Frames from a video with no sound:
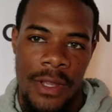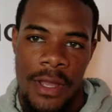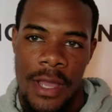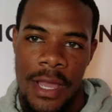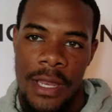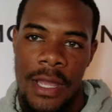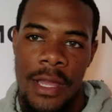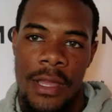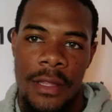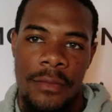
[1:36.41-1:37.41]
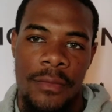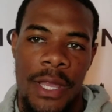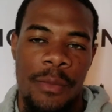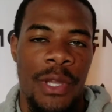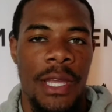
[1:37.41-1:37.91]
And then
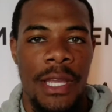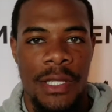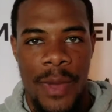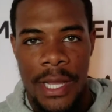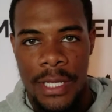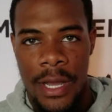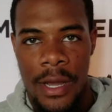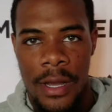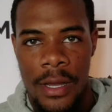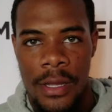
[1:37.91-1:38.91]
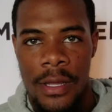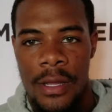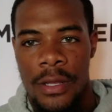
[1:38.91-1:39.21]
it being his backyard,